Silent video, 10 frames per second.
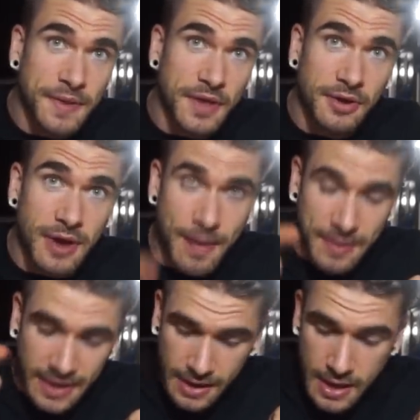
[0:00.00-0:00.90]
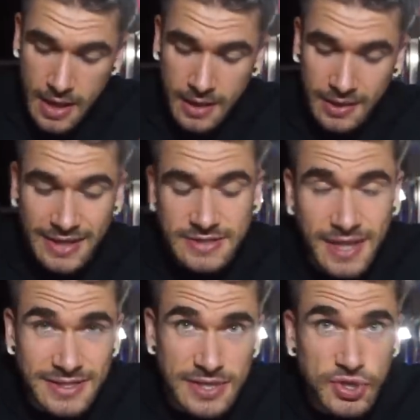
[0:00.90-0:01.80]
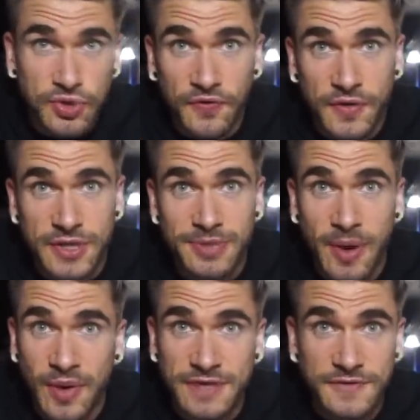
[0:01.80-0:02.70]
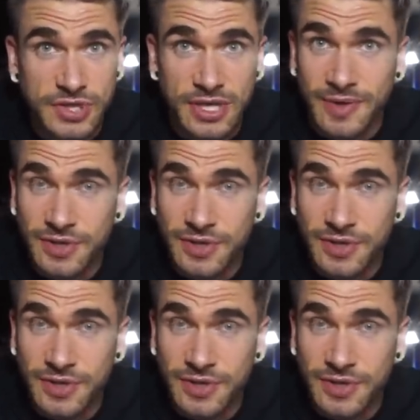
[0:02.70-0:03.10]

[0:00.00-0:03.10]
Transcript: hungry, happy eating lots and lots of cool footage about West Virginia.